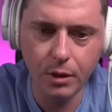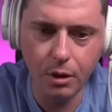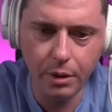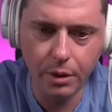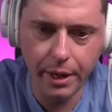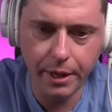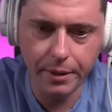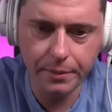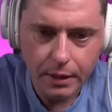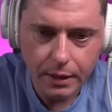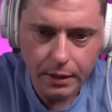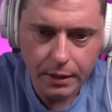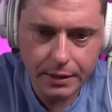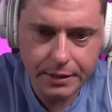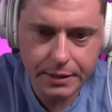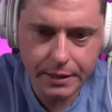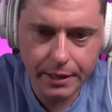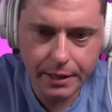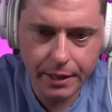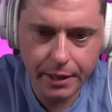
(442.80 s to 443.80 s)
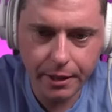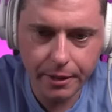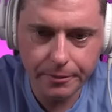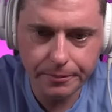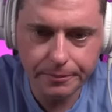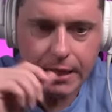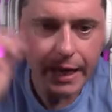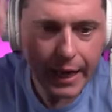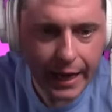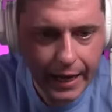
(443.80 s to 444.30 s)
Okay, let's see
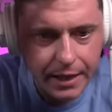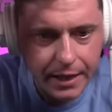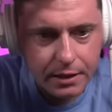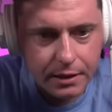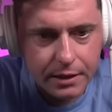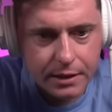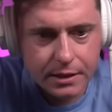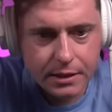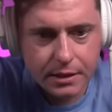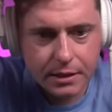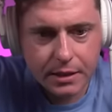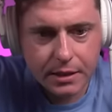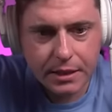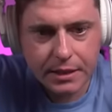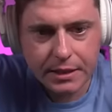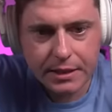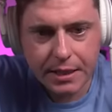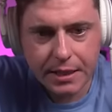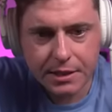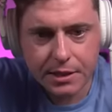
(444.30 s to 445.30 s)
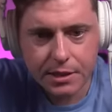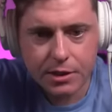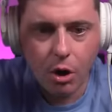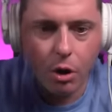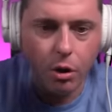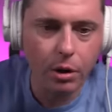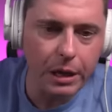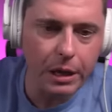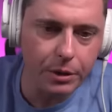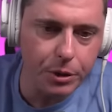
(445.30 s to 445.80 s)
here. Analysts consensus
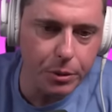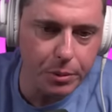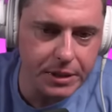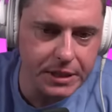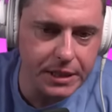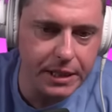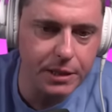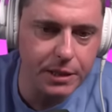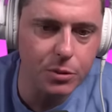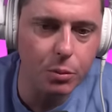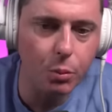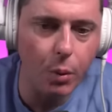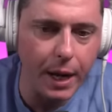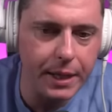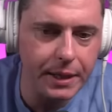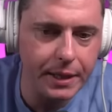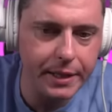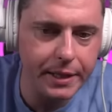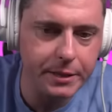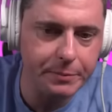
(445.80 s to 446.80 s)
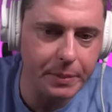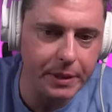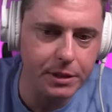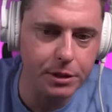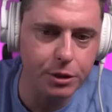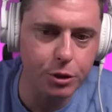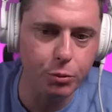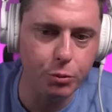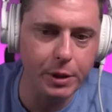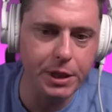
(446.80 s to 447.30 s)
RLUSD is widely
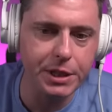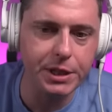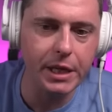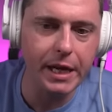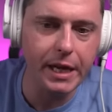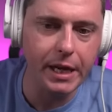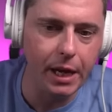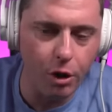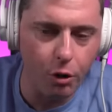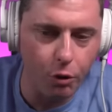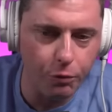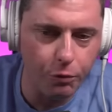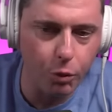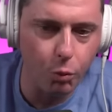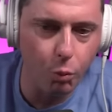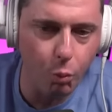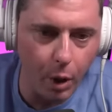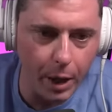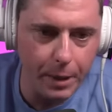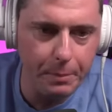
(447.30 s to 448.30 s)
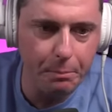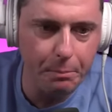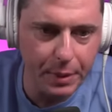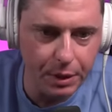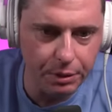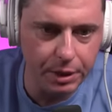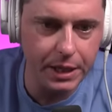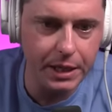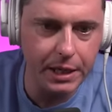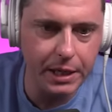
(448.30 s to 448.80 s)
expected to reach over 1
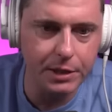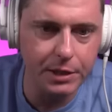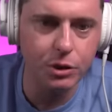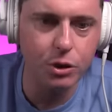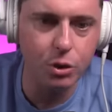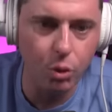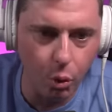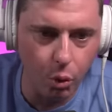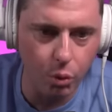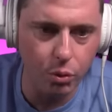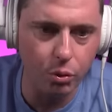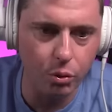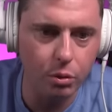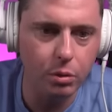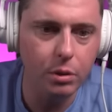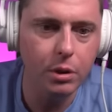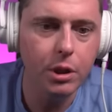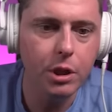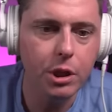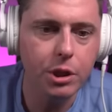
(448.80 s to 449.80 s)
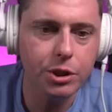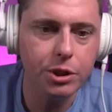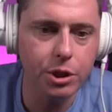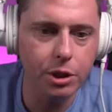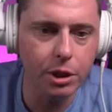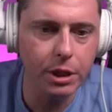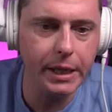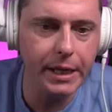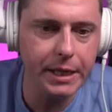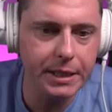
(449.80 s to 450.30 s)
billion in total
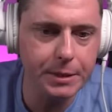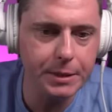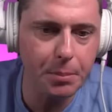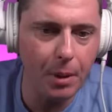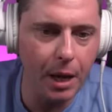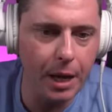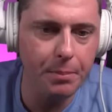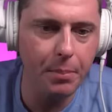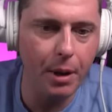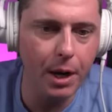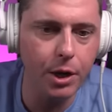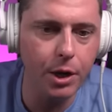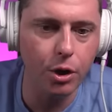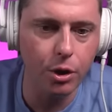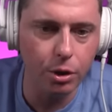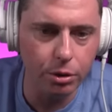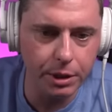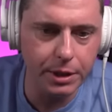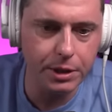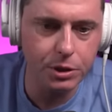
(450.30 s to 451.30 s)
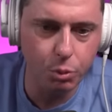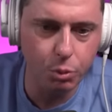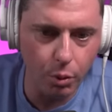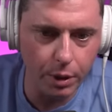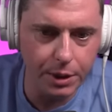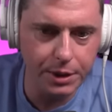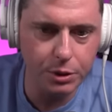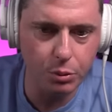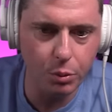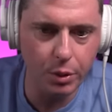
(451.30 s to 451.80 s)
circulating supply by early
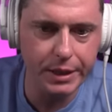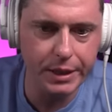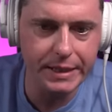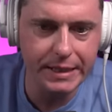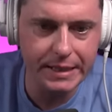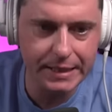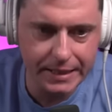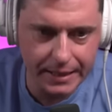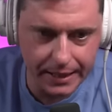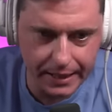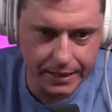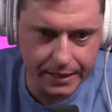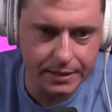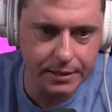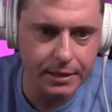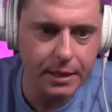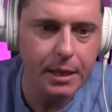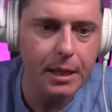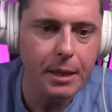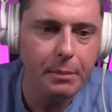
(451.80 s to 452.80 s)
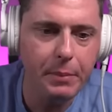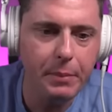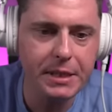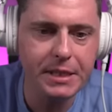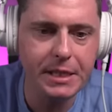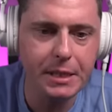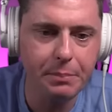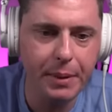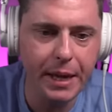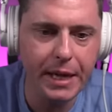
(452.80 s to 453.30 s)
2026.
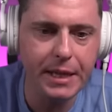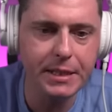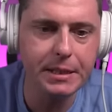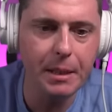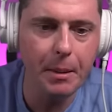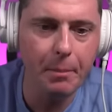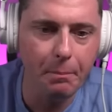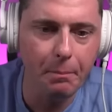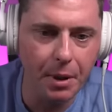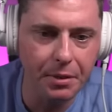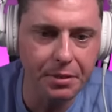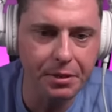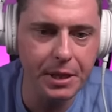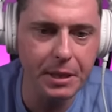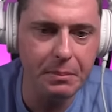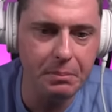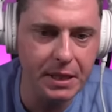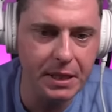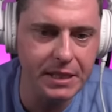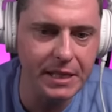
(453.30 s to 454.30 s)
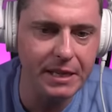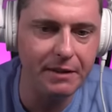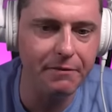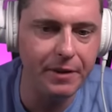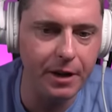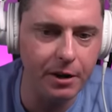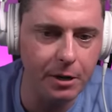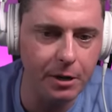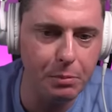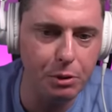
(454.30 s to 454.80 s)
Minting pace, monthly minting
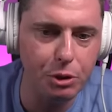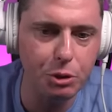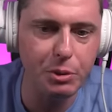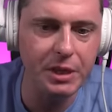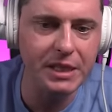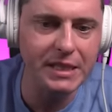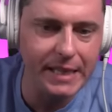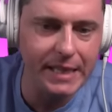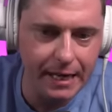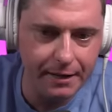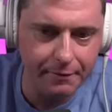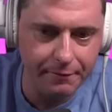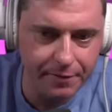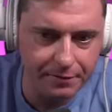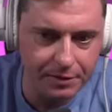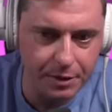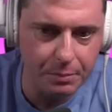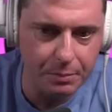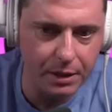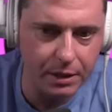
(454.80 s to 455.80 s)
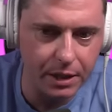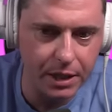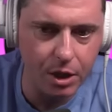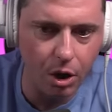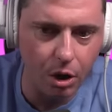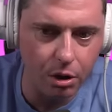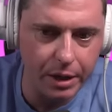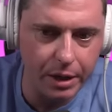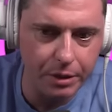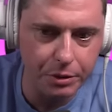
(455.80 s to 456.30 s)
varied between 10 and 50 million
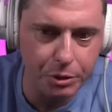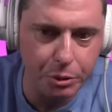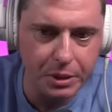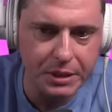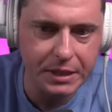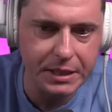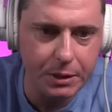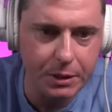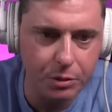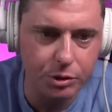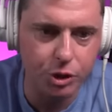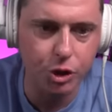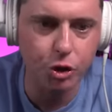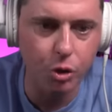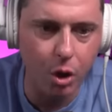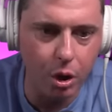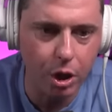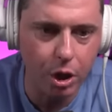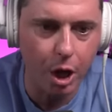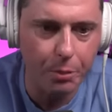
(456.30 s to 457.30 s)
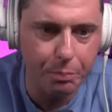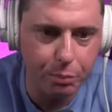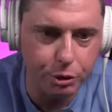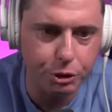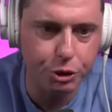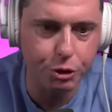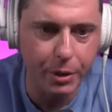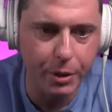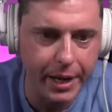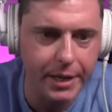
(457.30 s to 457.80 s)
RLUSD with strong
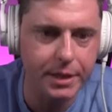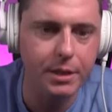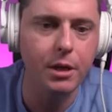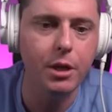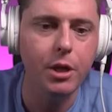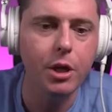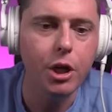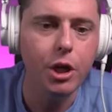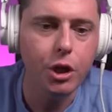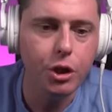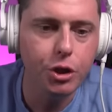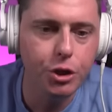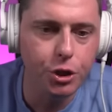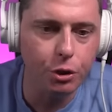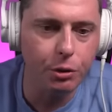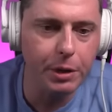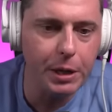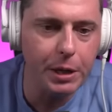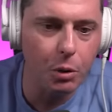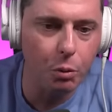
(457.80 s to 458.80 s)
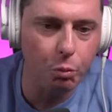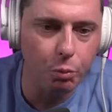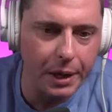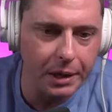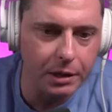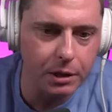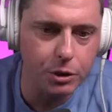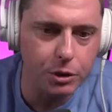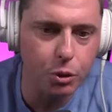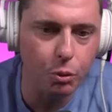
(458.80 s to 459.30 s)
upward trend during
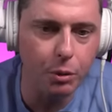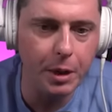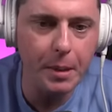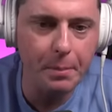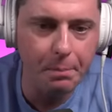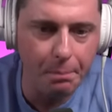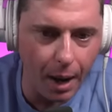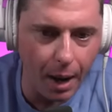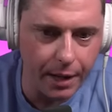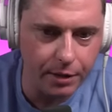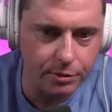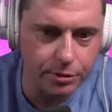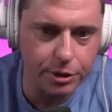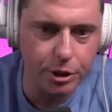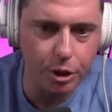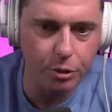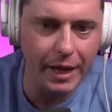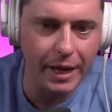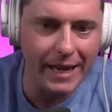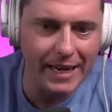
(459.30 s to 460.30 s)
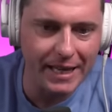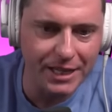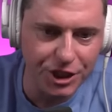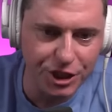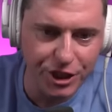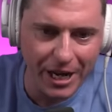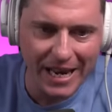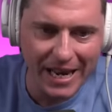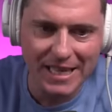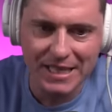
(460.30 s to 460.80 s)
regulatory milestone and
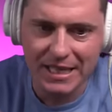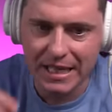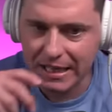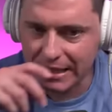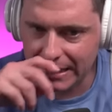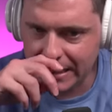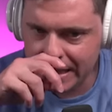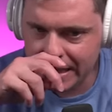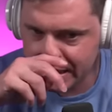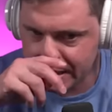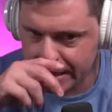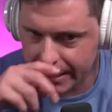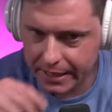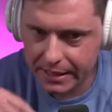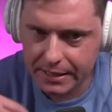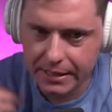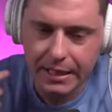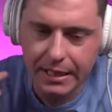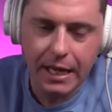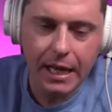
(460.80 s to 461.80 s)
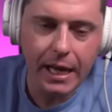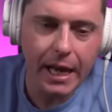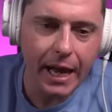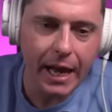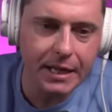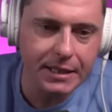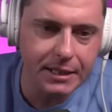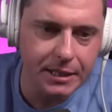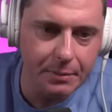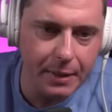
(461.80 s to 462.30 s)
exchange listings.
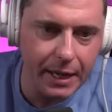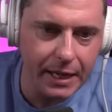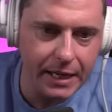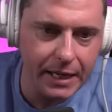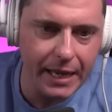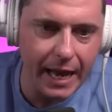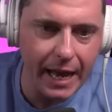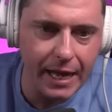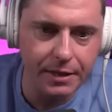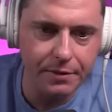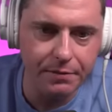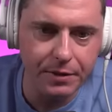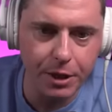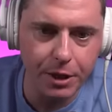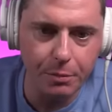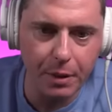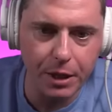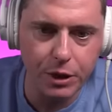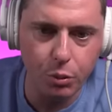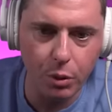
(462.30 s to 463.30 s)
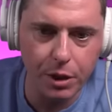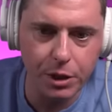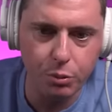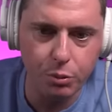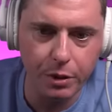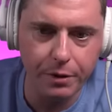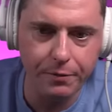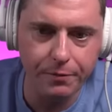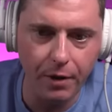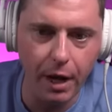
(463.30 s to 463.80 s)
Estimated end of the year by
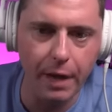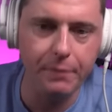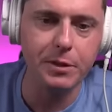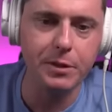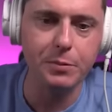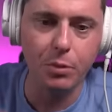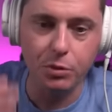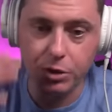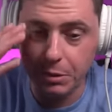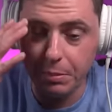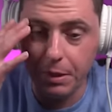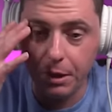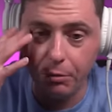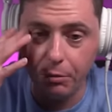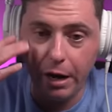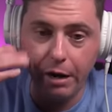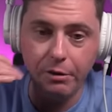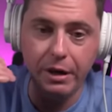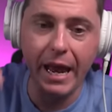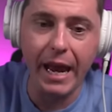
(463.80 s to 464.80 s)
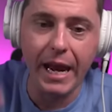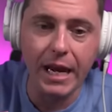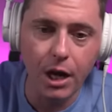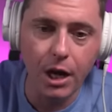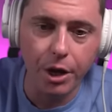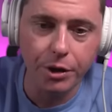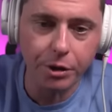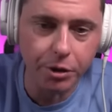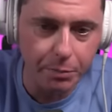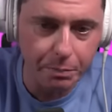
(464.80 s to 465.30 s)
2025 is supposed to be around
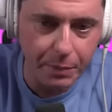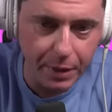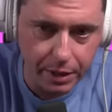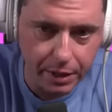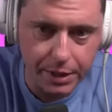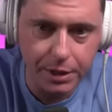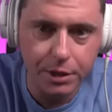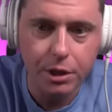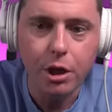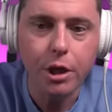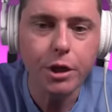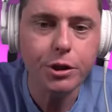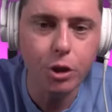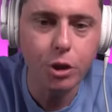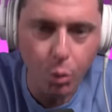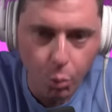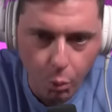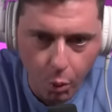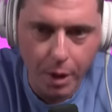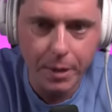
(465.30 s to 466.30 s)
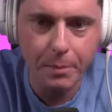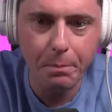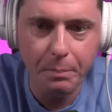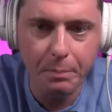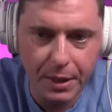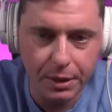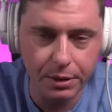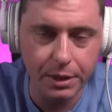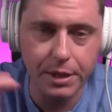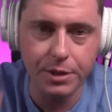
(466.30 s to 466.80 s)
800 million to 1
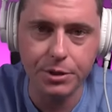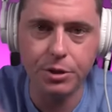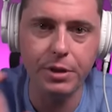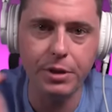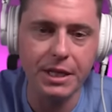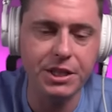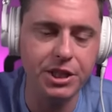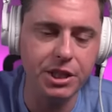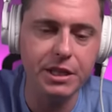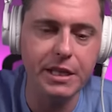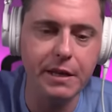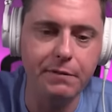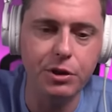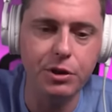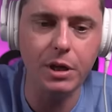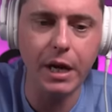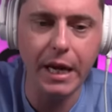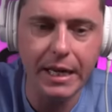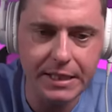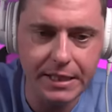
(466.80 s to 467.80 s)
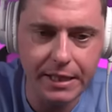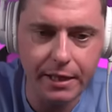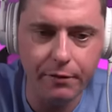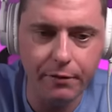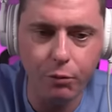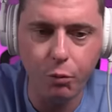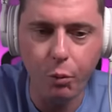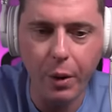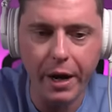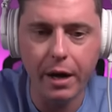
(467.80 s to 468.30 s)
billion. So that just gives you an idea
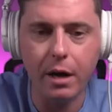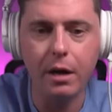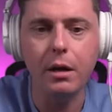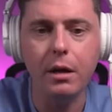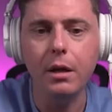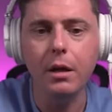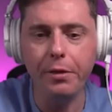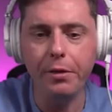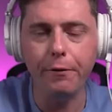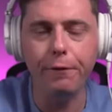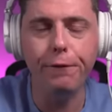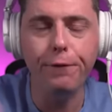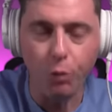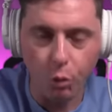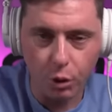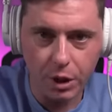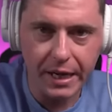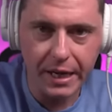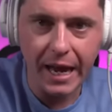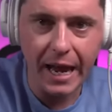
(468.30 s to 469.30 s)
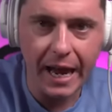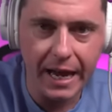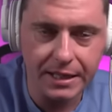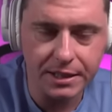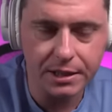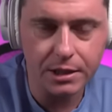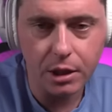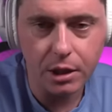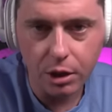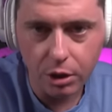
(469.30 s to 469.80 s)
of where the
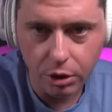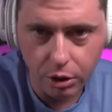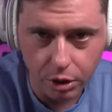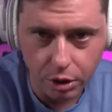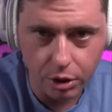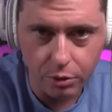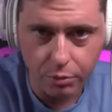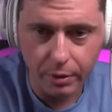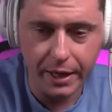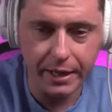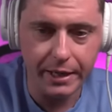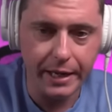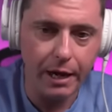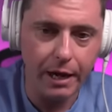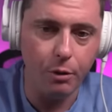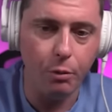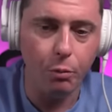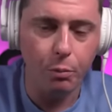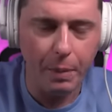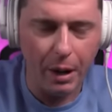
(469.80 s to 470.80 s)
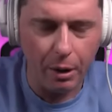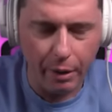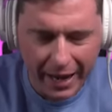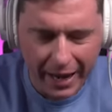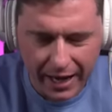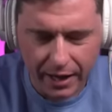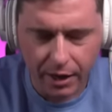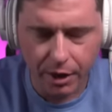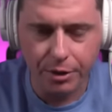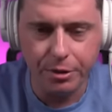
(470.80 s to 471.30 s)
forecasts look right now, about
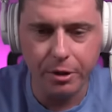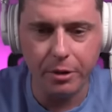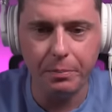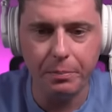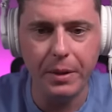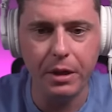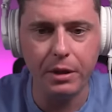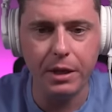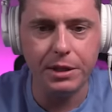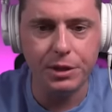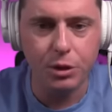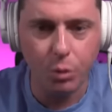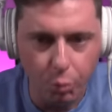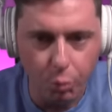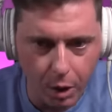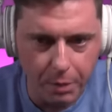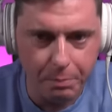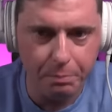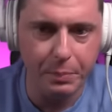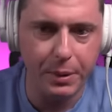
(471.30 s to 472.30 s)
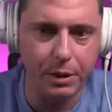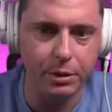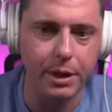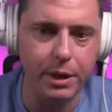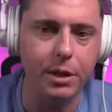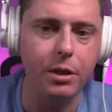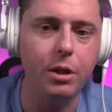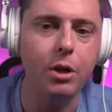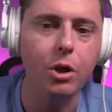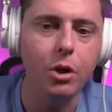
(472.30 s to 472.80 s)
800 million to 1
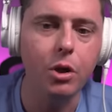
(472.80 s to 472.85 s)
billion